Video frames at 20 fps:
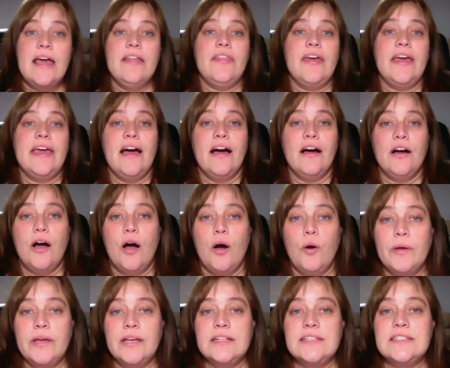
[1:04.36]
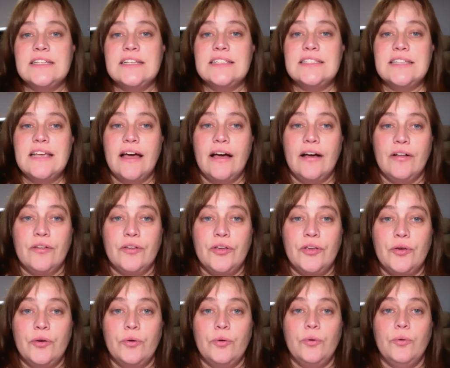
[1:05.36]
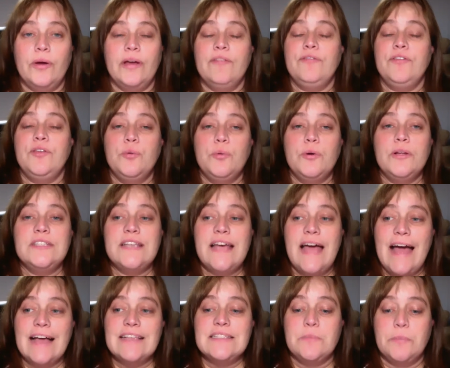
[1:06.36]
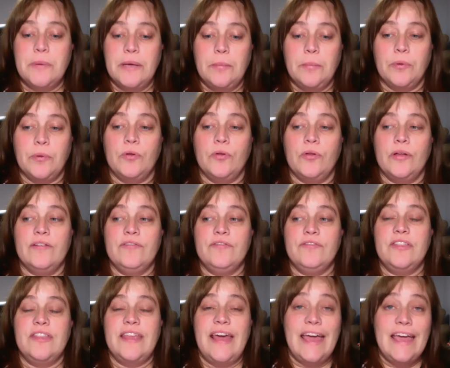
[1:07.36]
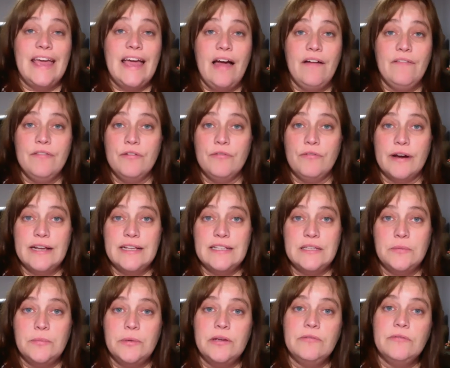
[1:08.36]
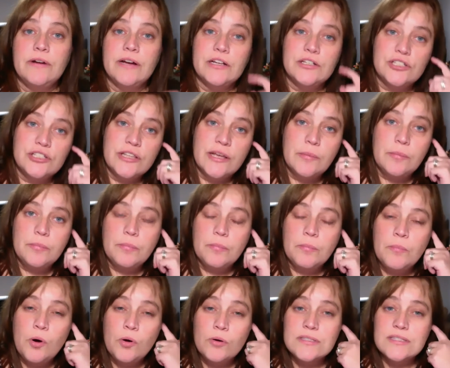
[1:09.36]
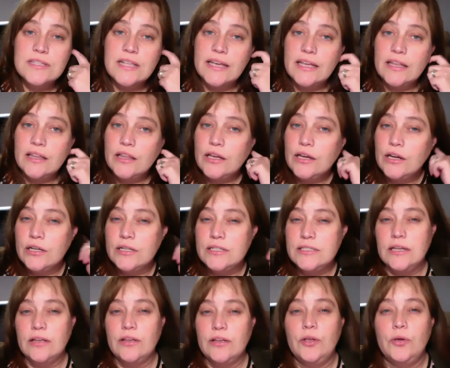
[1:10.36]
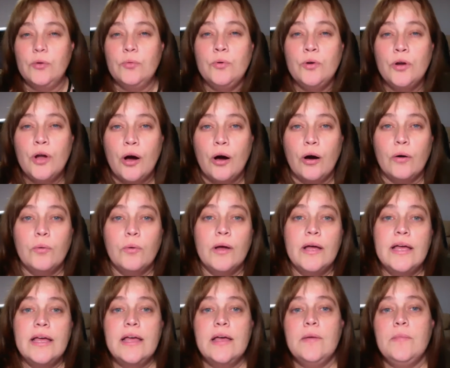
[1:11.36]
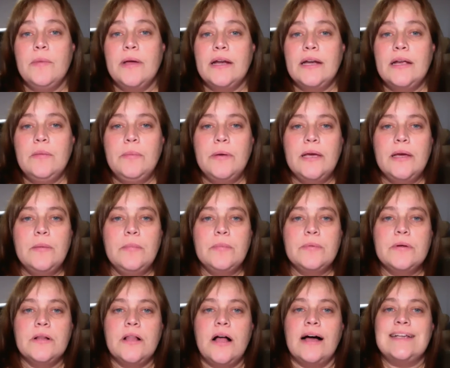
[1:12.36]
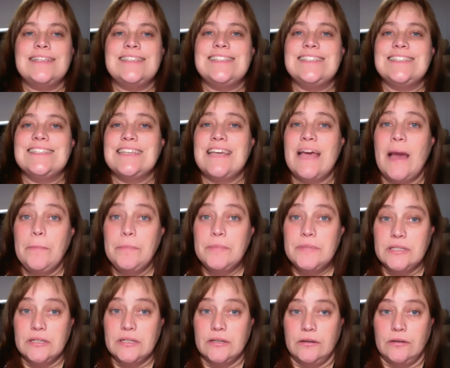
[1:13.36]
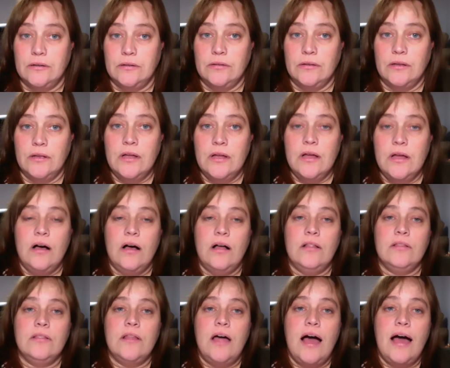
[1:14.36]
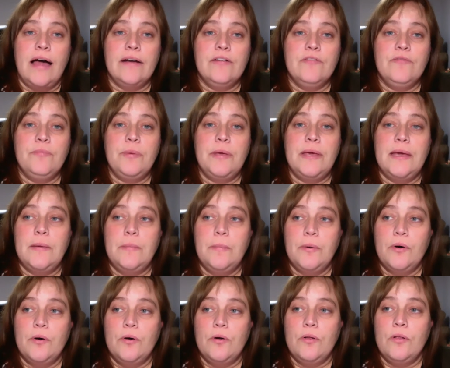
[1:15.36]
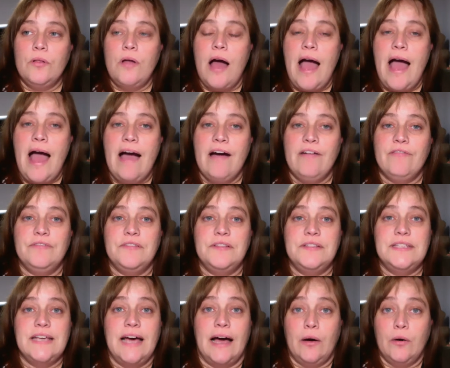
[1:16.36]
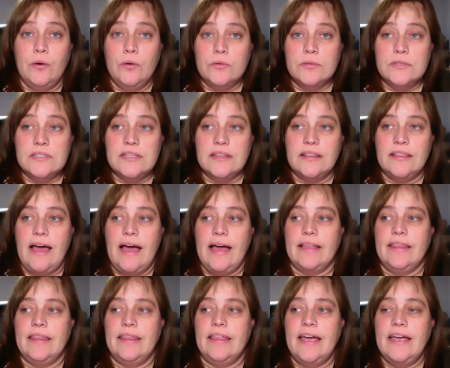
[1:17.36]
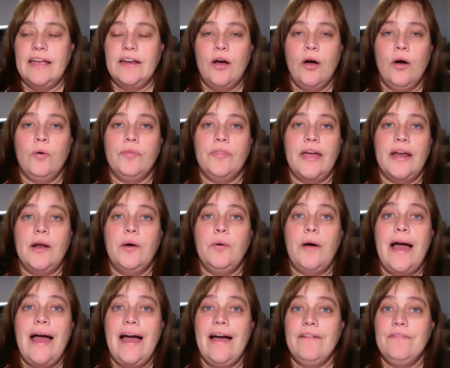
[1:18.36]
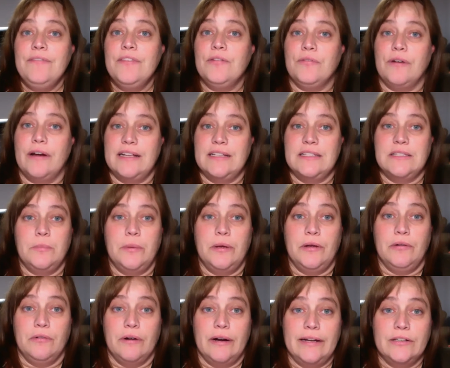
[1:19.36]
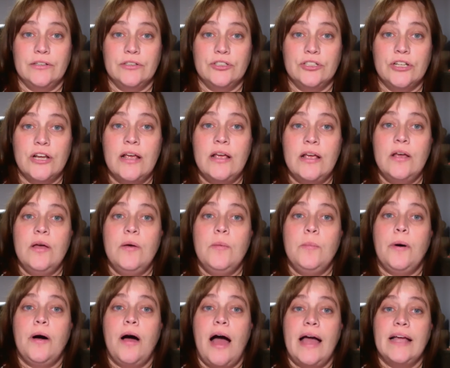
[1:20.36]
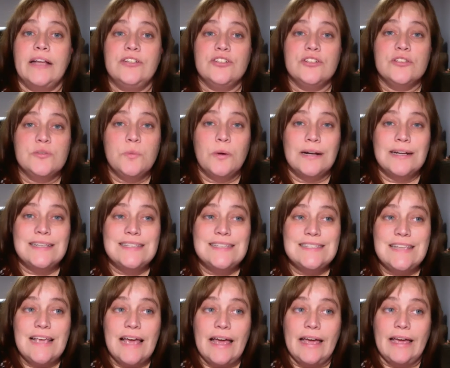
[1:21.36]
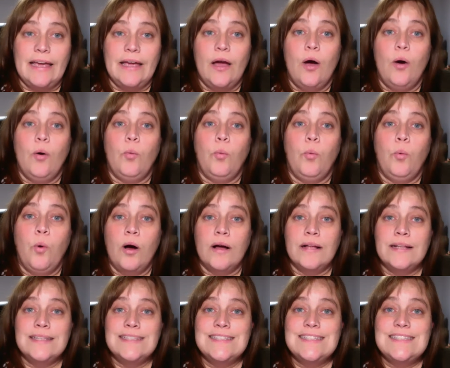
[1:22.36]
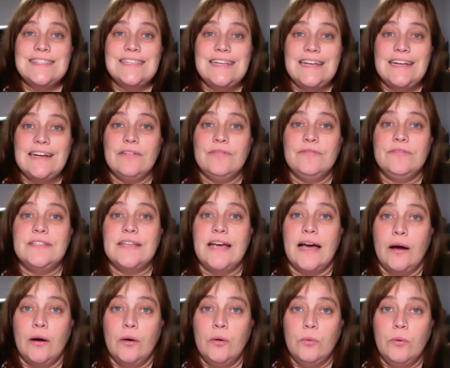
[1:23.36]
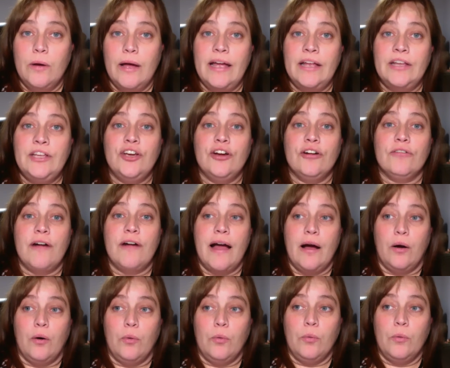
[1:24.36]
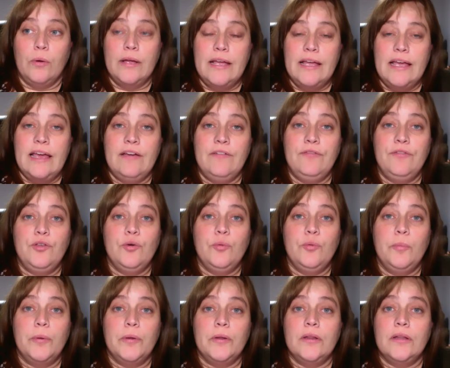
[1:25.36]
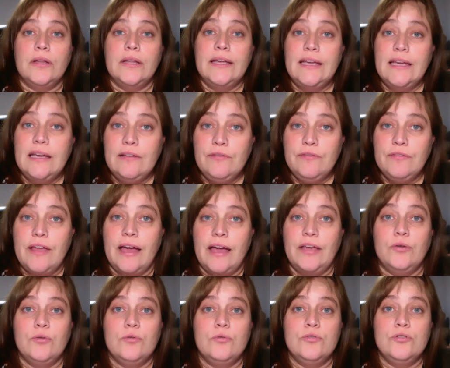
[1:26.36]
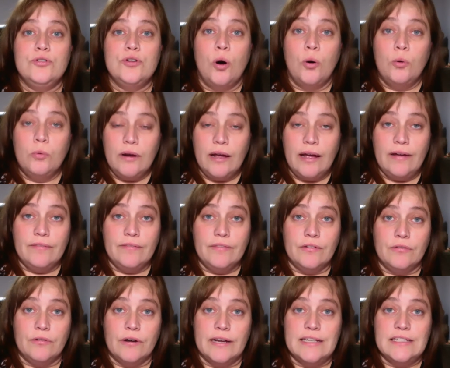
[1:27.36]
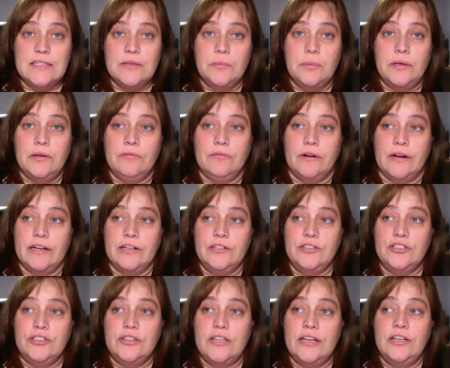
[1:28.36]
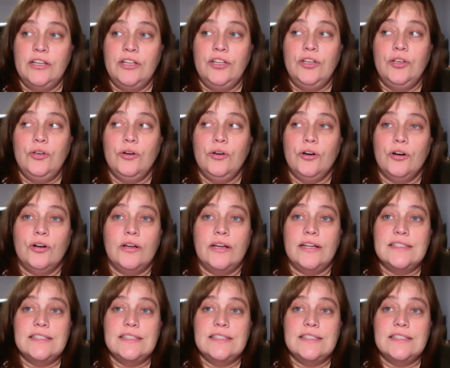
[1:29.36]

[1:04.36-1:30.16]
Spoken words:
they are going to tell you, if you were to ask people if they have the right to be rich, they're most likely going to tell you no. Many people are skeptical. A lot of people have doubts that they don't have the right to be rich. But I just want to say, one seed of doubt and you're out. If you believe that you don't have the right to be rich, then you're